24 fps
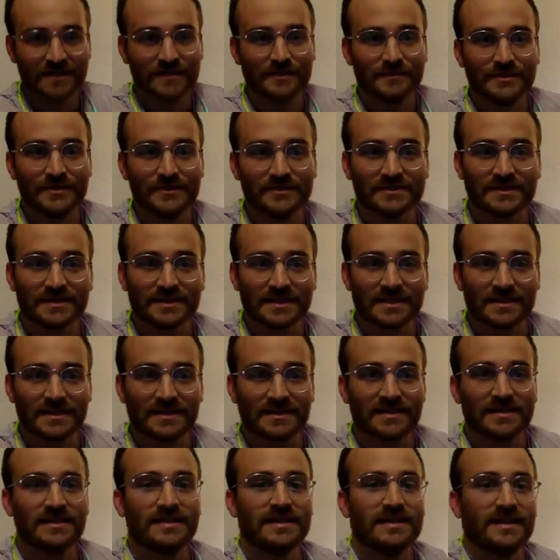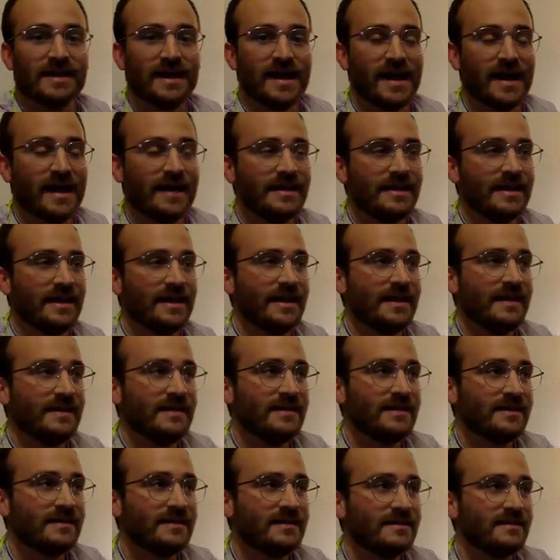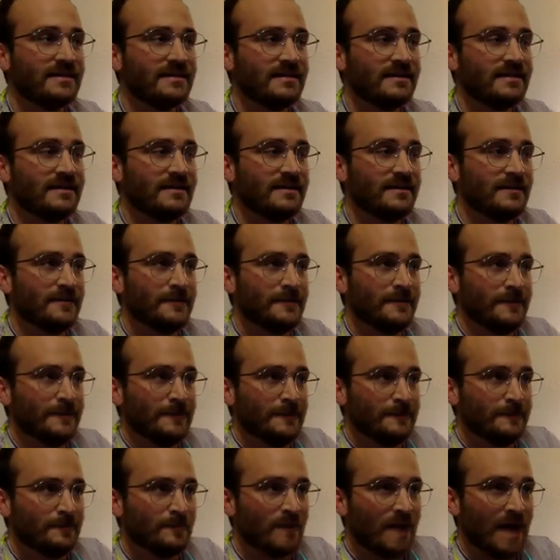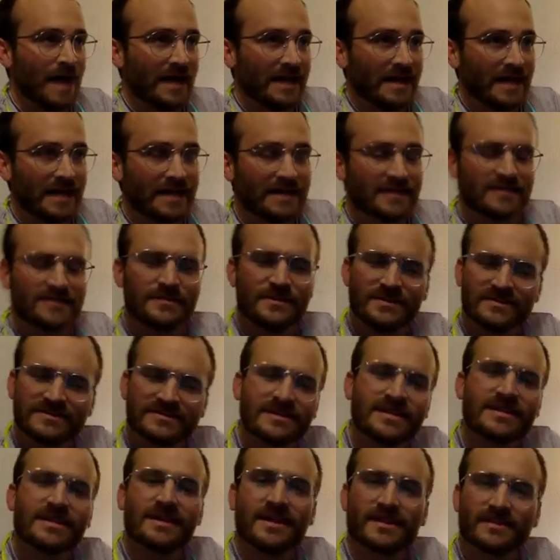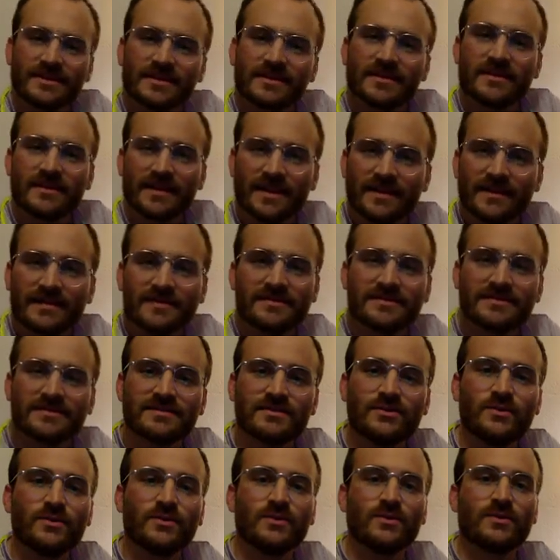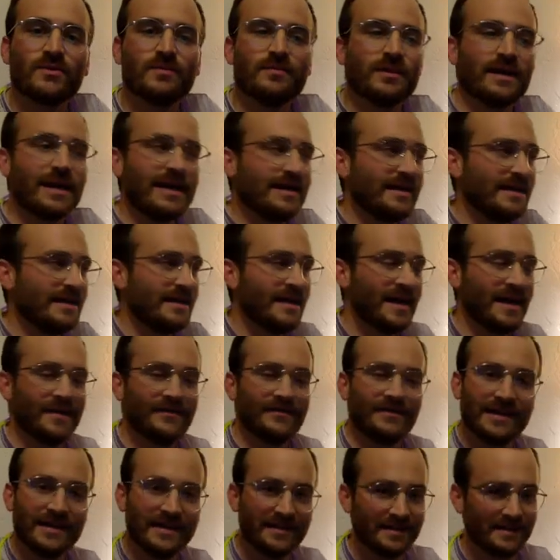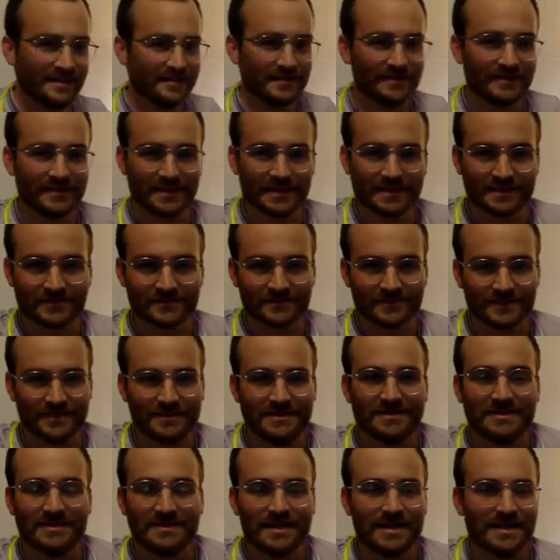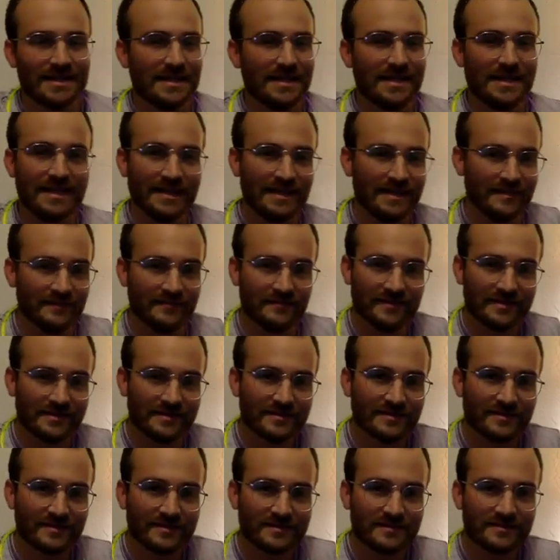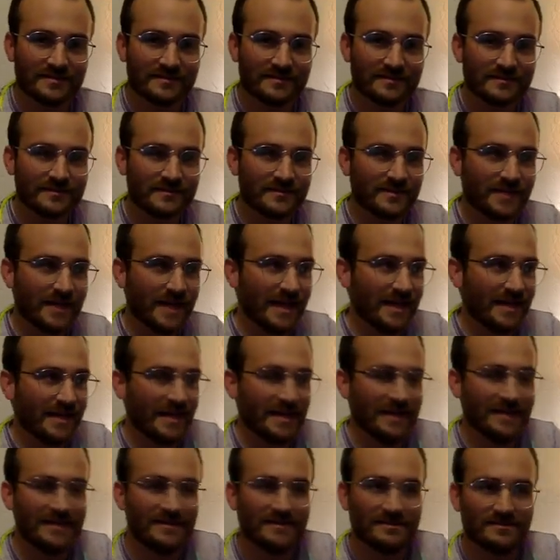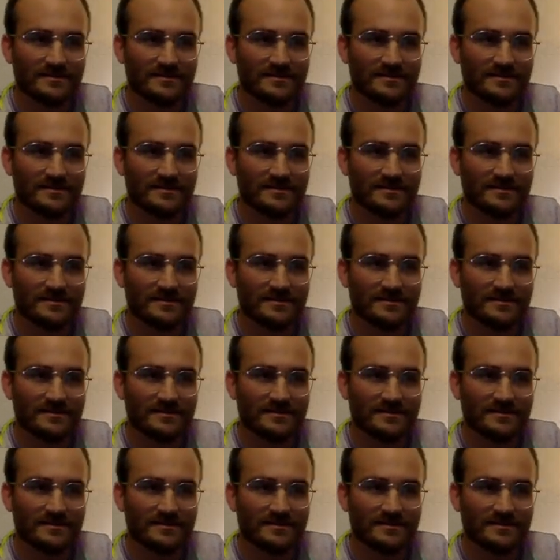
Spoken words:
the music And then I liked the music. I was like, okay, this is cool, but I didn't have any lyrics really to like any of the songs. So I had like